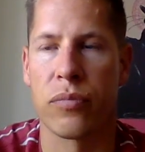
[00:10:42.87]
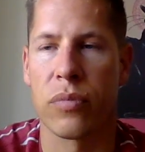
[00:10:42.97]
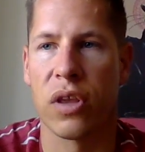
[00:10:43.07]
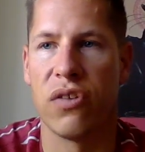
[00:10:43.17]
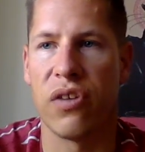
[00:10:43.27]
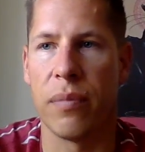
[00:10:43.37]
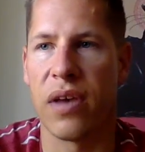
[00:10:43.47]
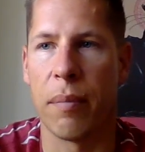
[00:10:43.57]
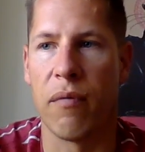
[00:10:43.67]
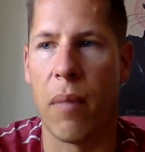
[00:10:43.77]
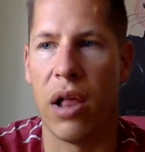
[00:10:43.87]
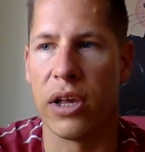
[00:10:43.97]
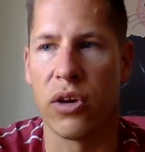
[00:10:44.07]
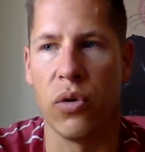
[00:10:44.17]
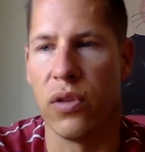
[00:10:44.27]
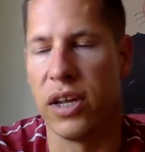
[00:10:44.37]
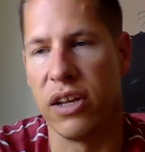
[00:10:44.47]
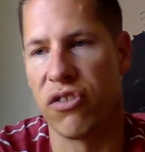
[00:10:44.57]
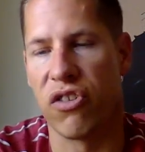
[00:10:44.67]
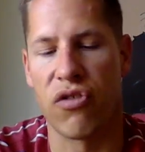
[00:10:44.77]
some type of molecule that
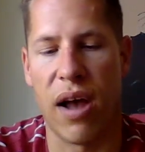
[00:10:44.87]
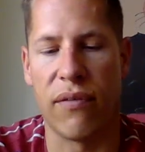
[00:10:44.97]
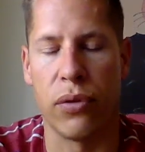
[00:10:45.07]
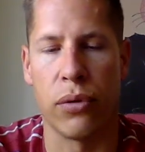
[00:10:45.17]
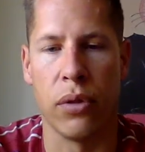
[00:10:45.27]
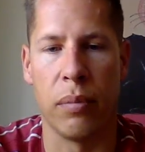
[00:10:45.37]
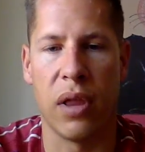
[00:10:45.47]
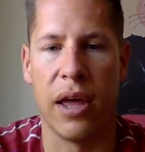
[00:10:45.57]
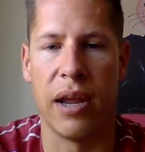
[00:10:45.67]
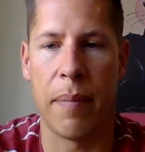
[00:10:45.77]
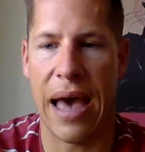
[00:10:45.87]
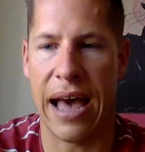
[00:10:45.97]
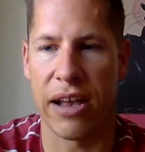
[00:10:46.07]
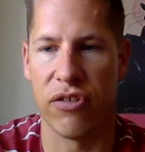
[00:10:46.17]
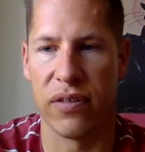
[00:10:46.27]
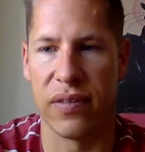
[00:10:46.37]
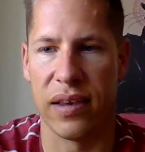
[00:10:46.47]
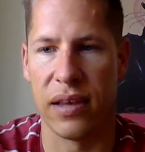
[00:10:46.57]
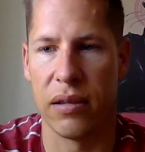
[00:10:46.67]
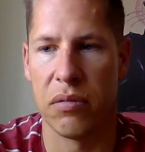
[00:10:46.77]
needs to travel through the blood, it packages
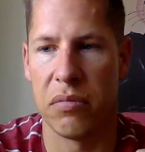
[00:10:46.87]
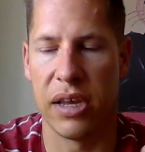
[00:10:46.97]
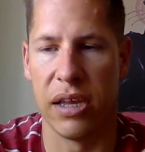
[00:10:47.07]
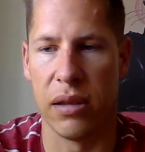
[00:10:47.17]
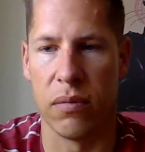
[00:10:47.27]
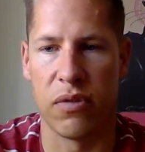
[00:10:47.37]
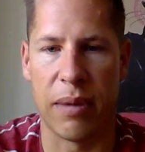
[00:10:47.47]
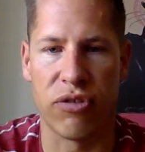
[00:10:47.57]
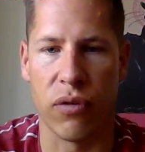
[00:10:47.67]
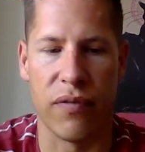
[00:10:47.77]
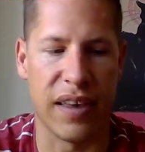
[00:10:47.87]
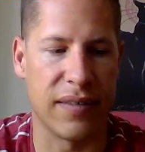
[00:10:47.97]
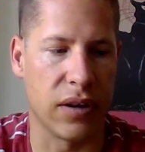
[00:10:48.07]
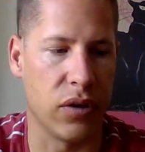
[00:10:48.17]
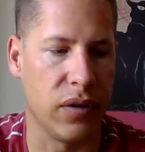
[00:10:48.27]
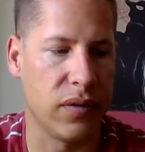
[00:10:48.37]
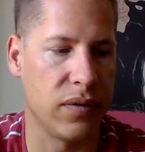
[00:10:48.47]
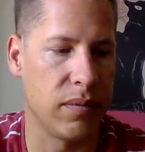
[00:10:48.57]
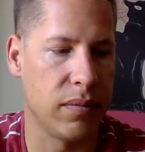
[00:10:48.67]
it in special vesicles.